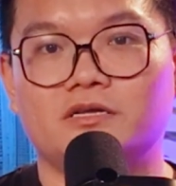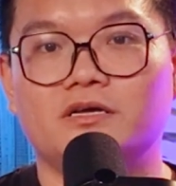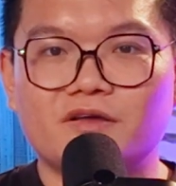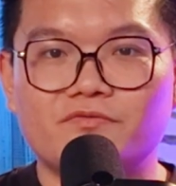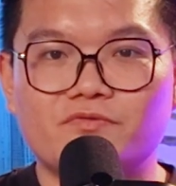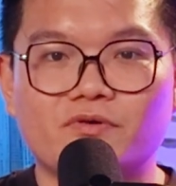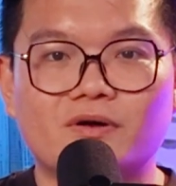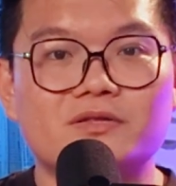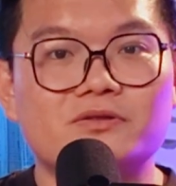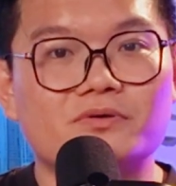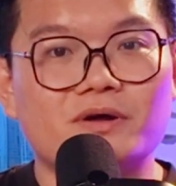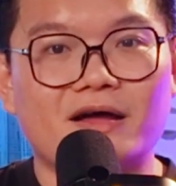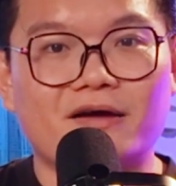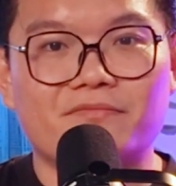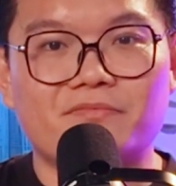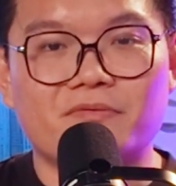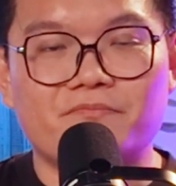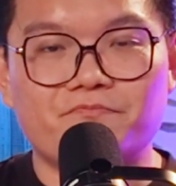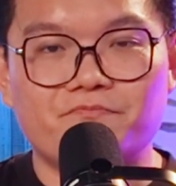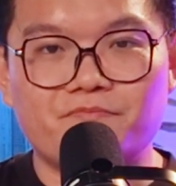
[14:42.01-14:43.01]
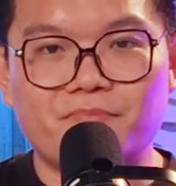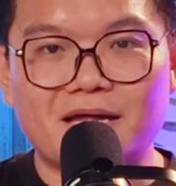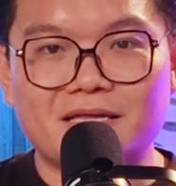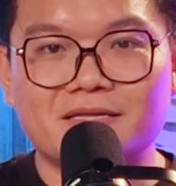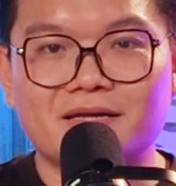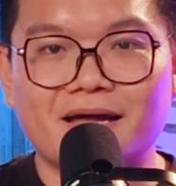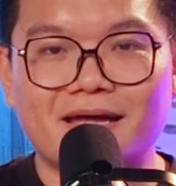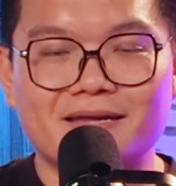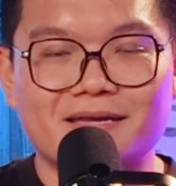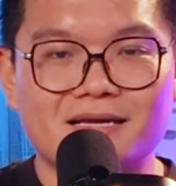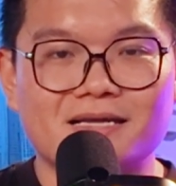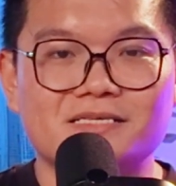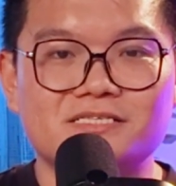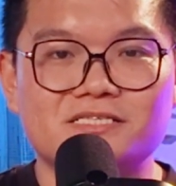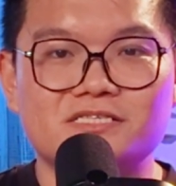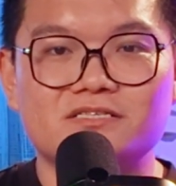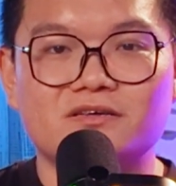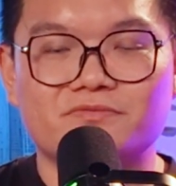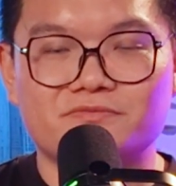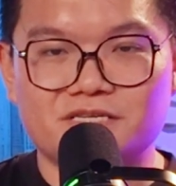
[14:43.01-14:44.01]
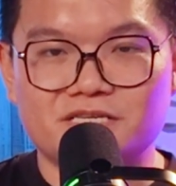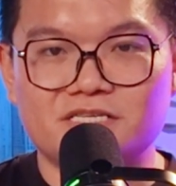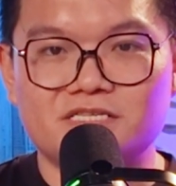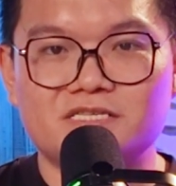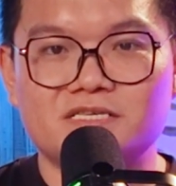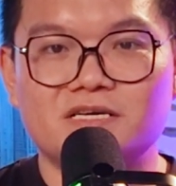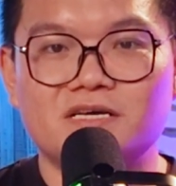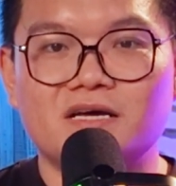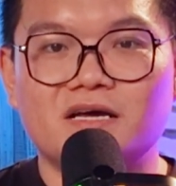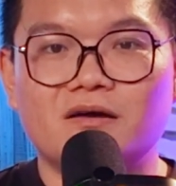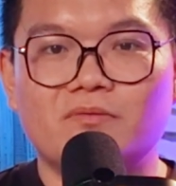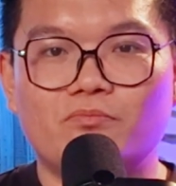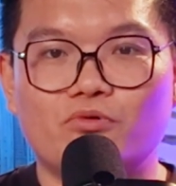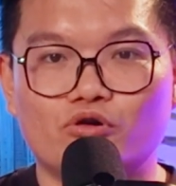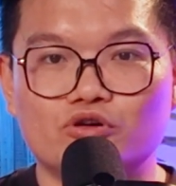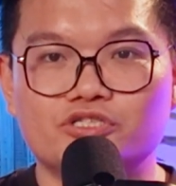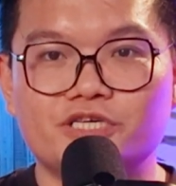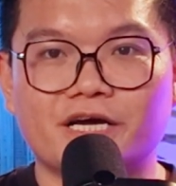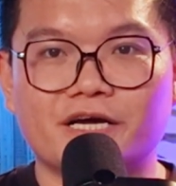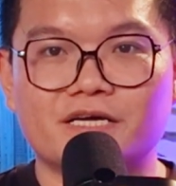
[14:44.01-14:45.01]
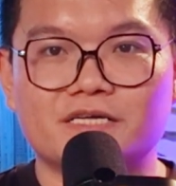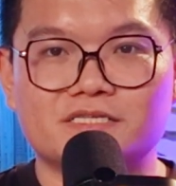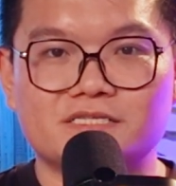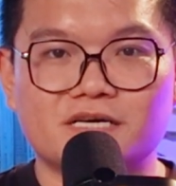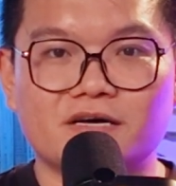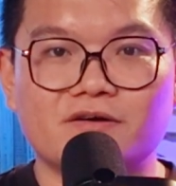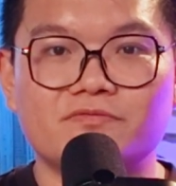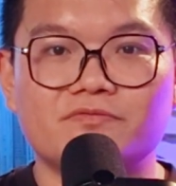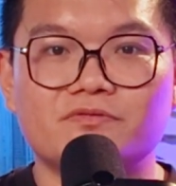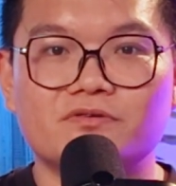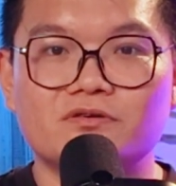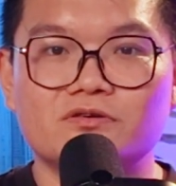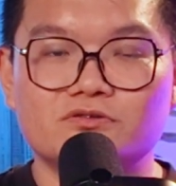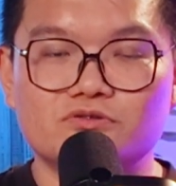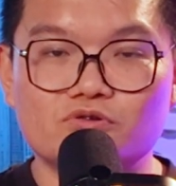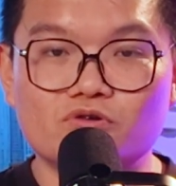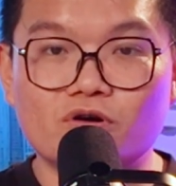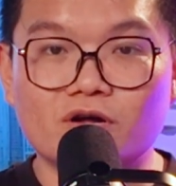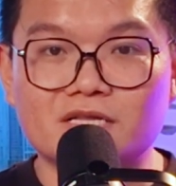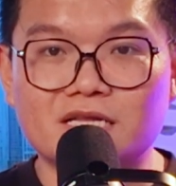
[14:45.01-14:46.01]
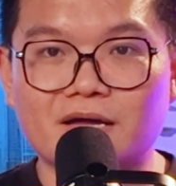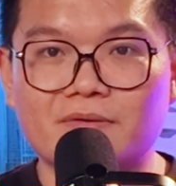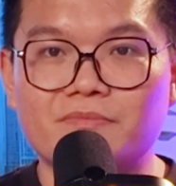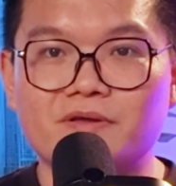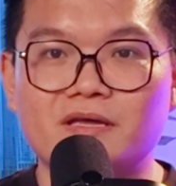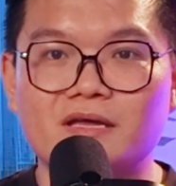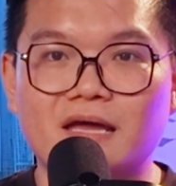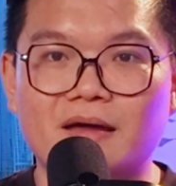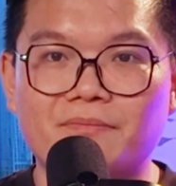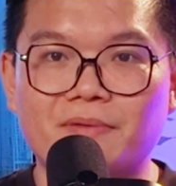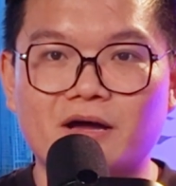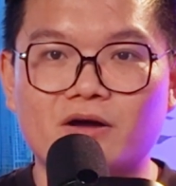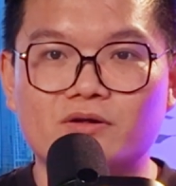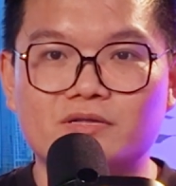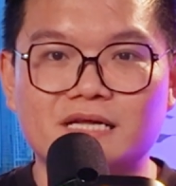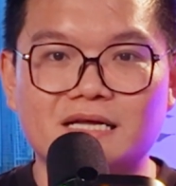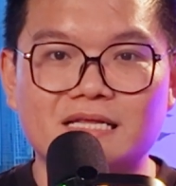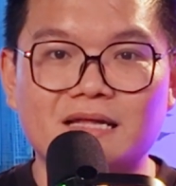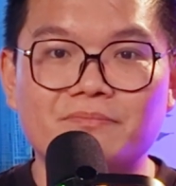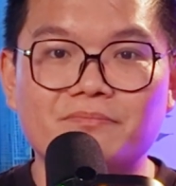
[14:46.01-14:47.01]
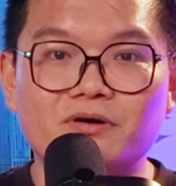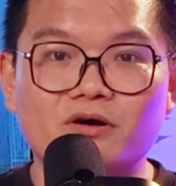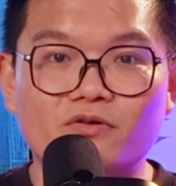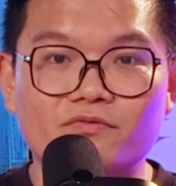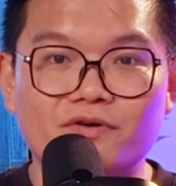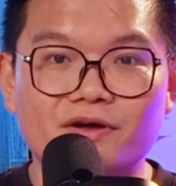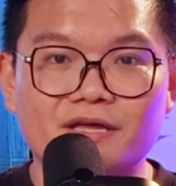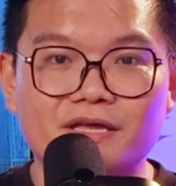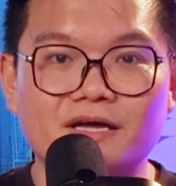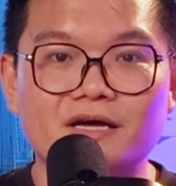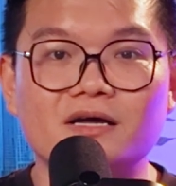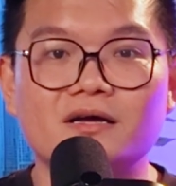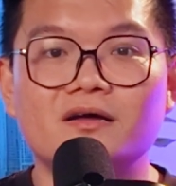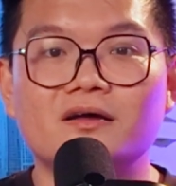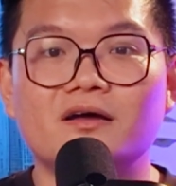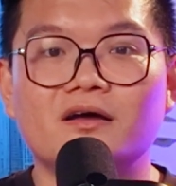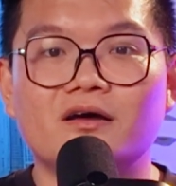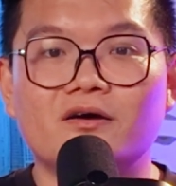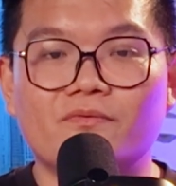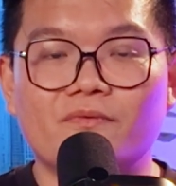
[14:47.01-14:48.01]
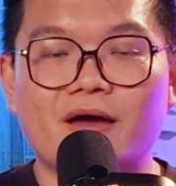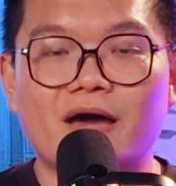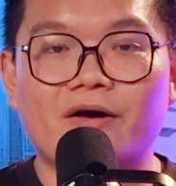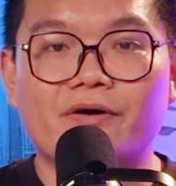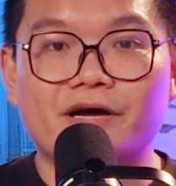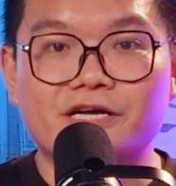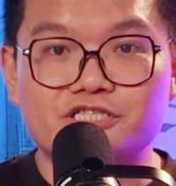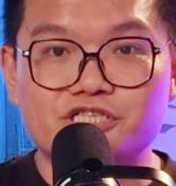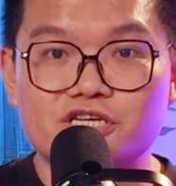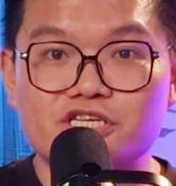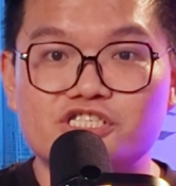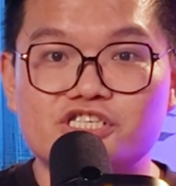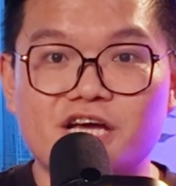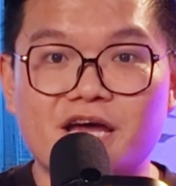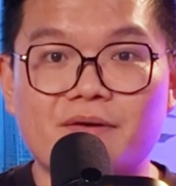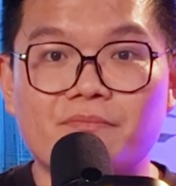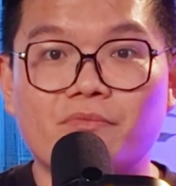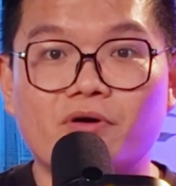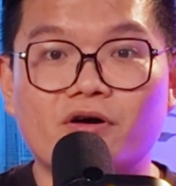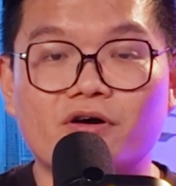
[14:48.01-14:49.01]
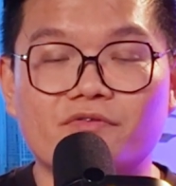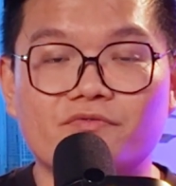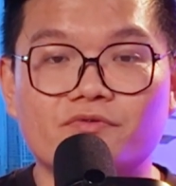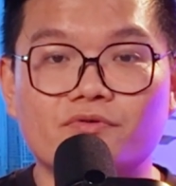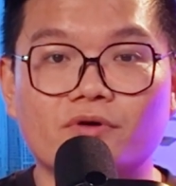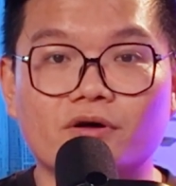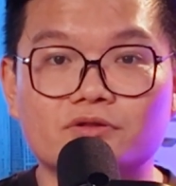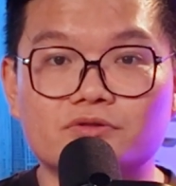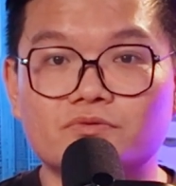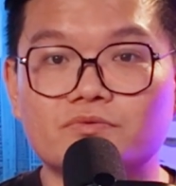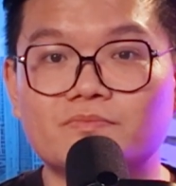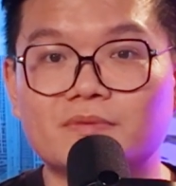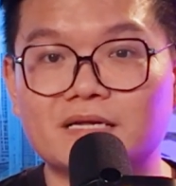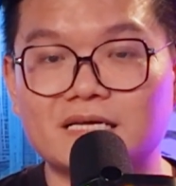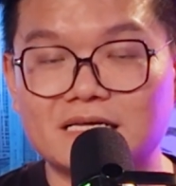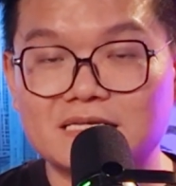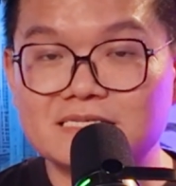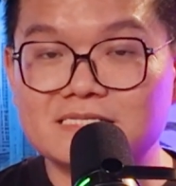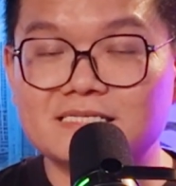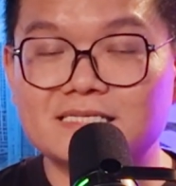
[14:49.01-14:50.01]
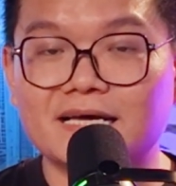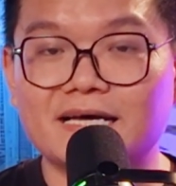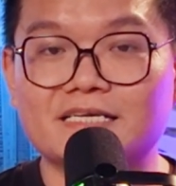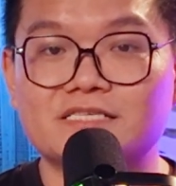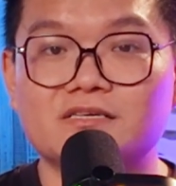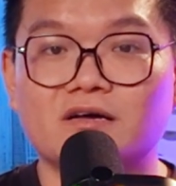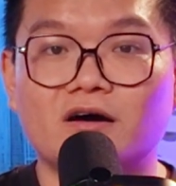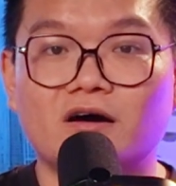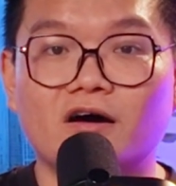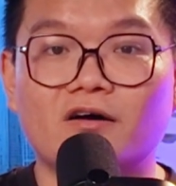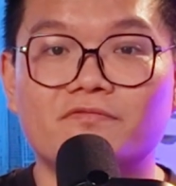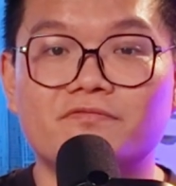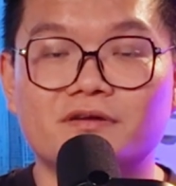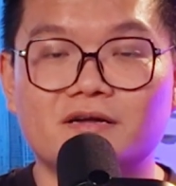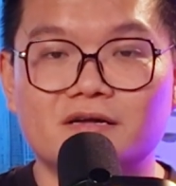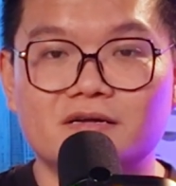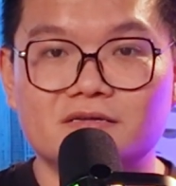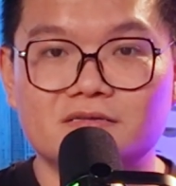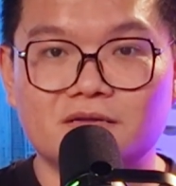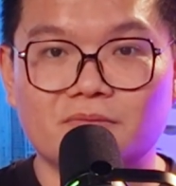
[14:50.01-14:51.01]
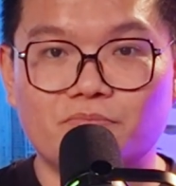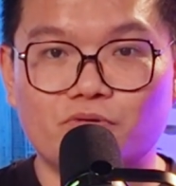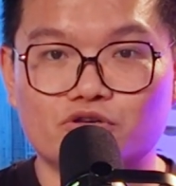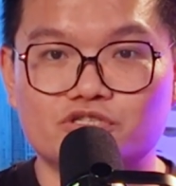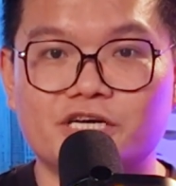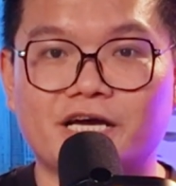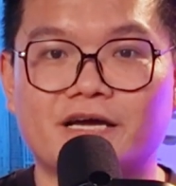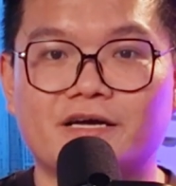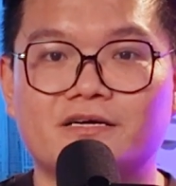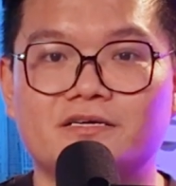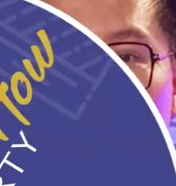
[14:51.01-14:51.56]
If you want to have a better analysis of this project itself, do contact me at my contact number over here, where I'll actually share more with you onto the insights of the project.